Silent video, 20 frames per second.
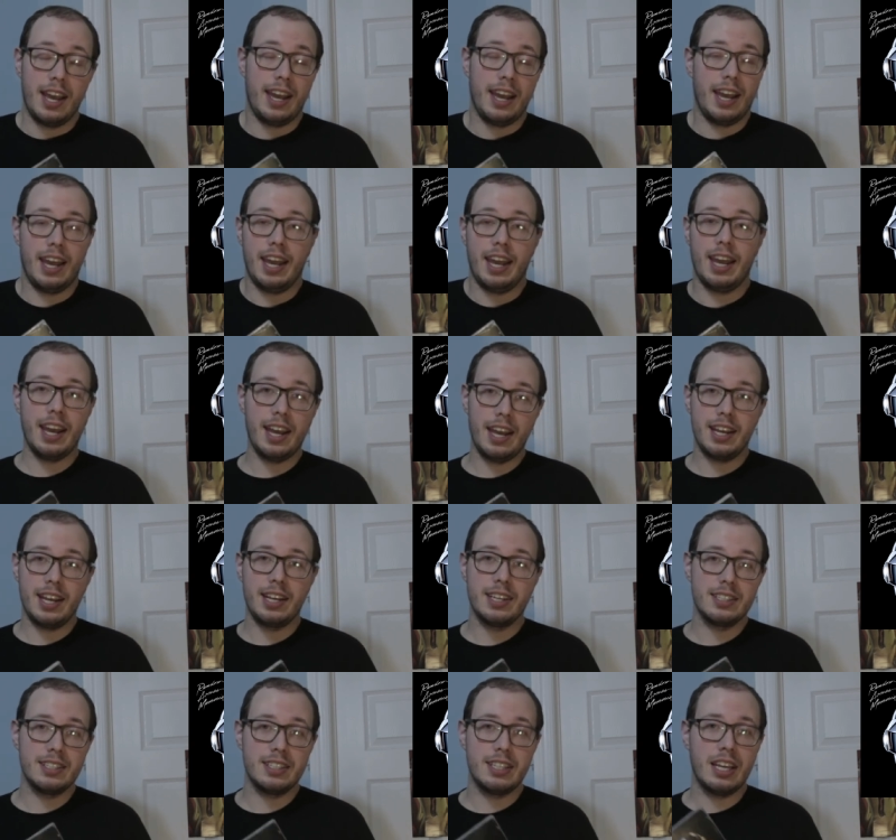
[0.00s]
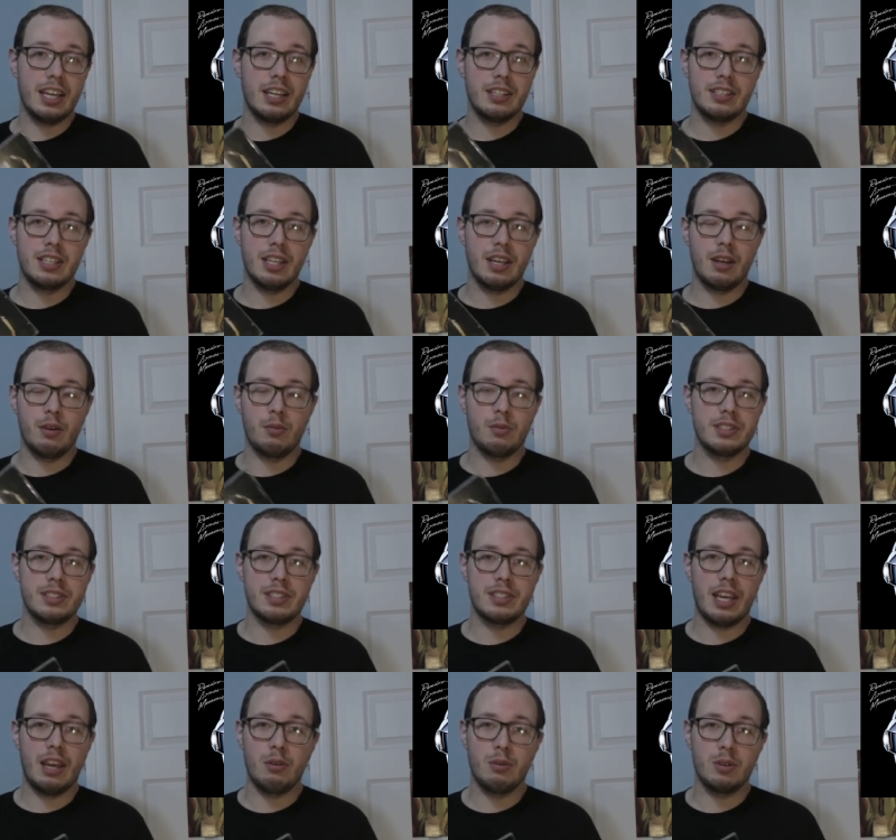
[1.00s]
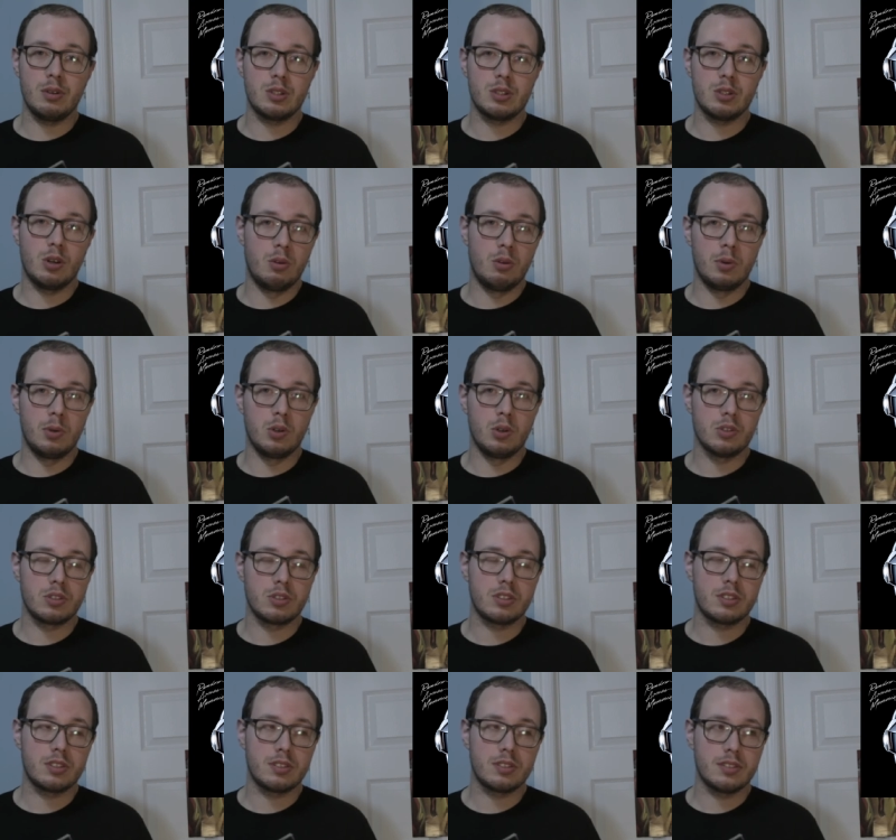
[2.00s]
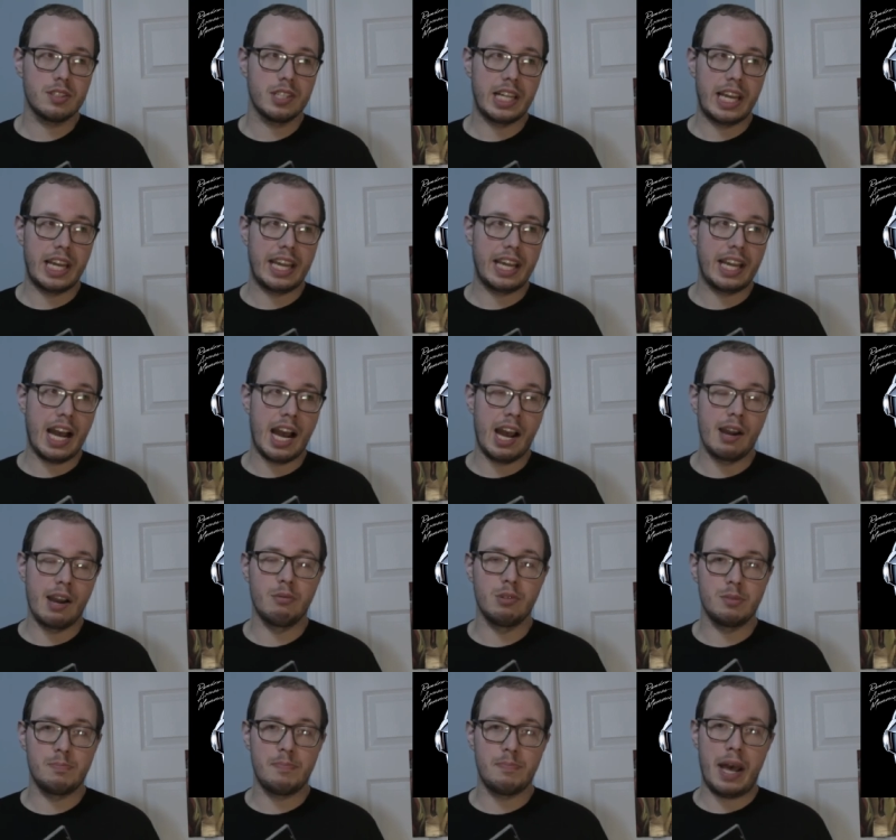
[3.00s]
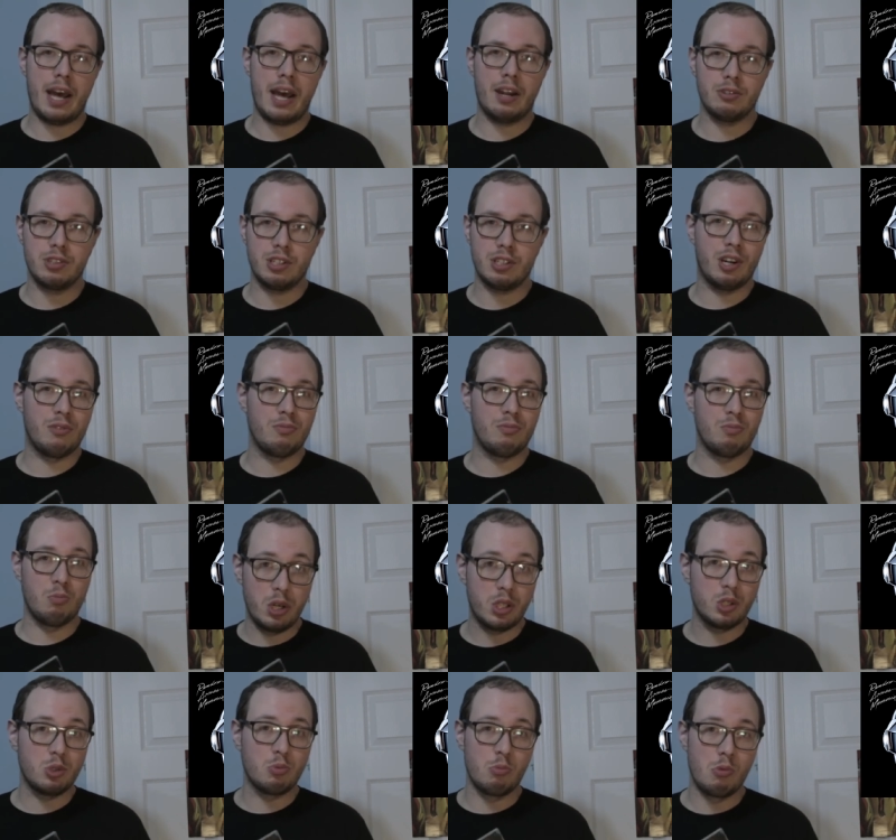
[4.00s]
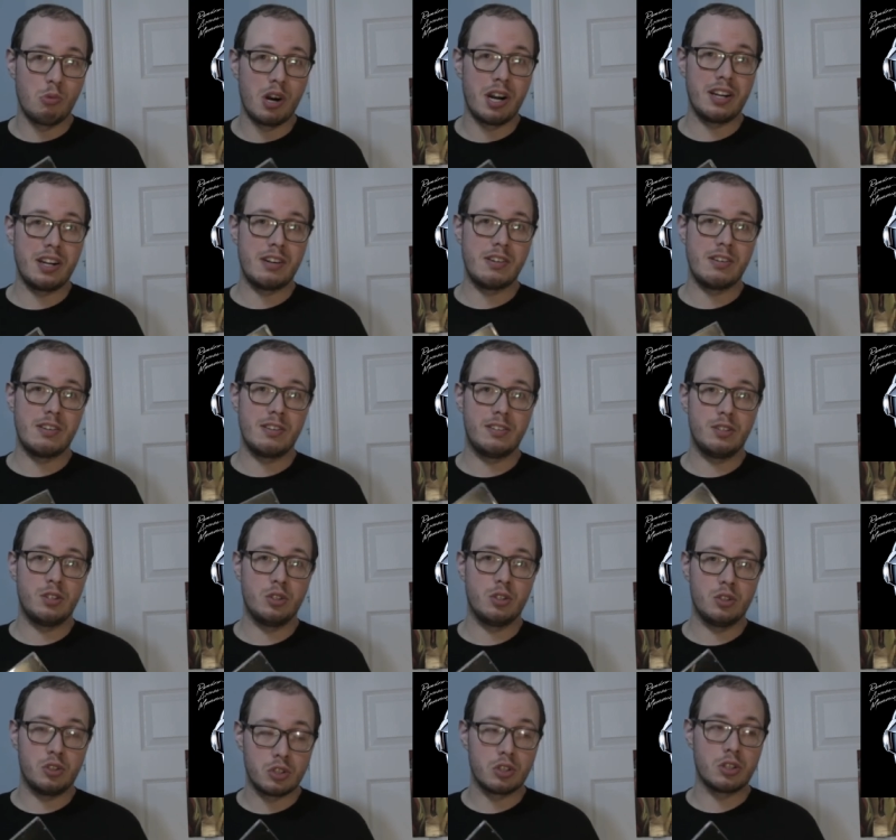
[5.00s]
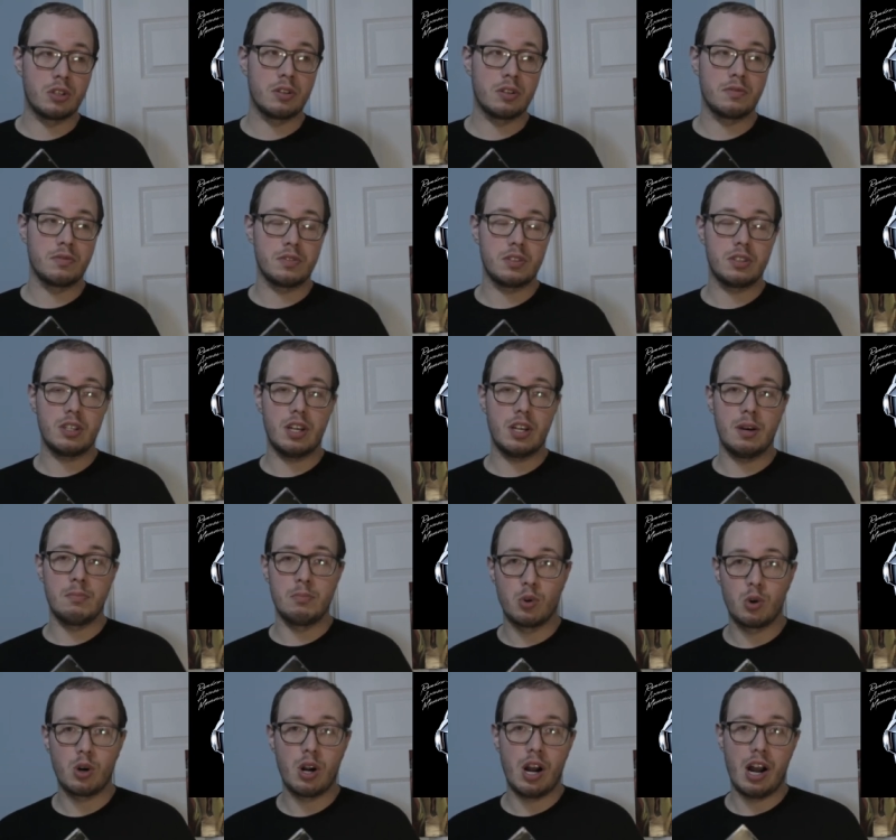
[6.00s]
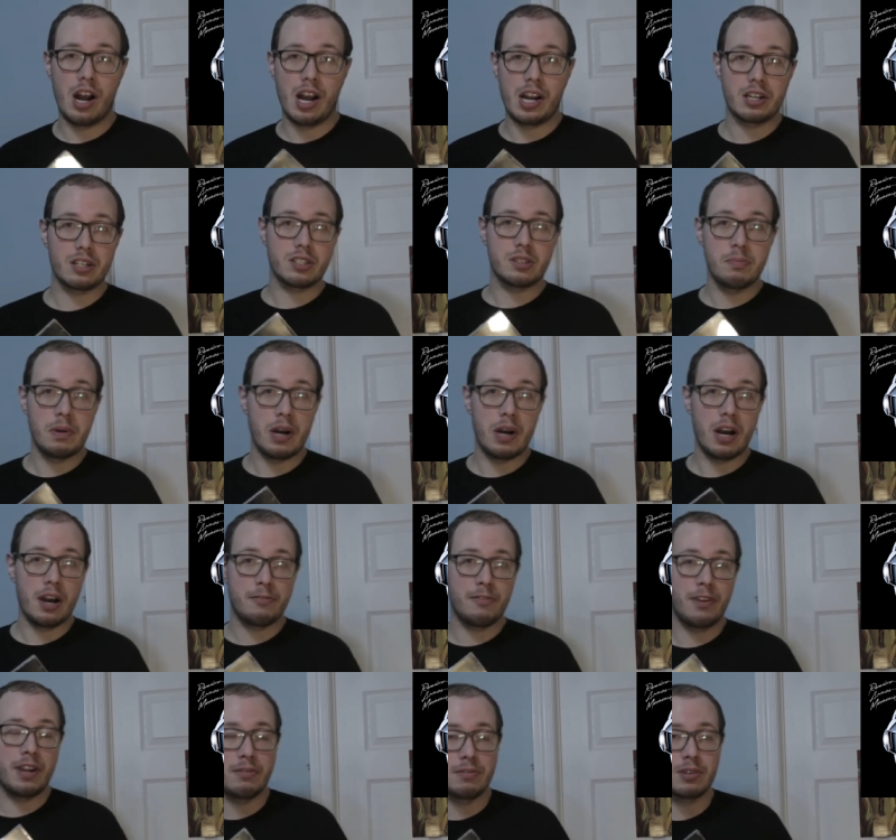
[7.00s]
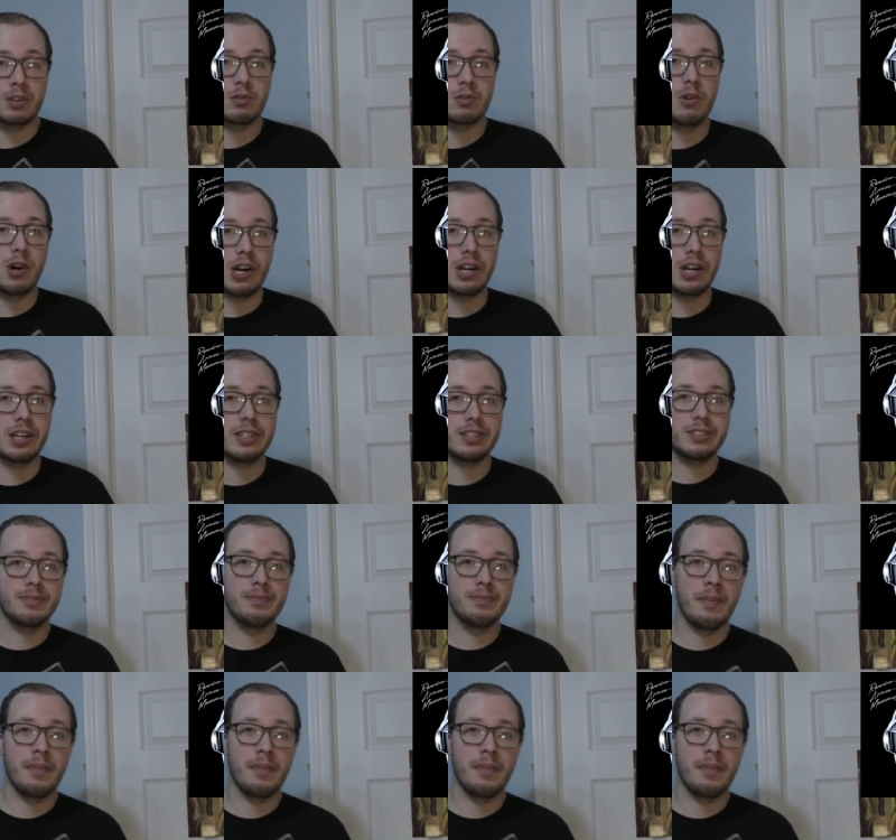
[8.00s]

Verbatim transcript: eh, it, it was it was almost like I was battling of which one deserves a more higher spot favorite wise.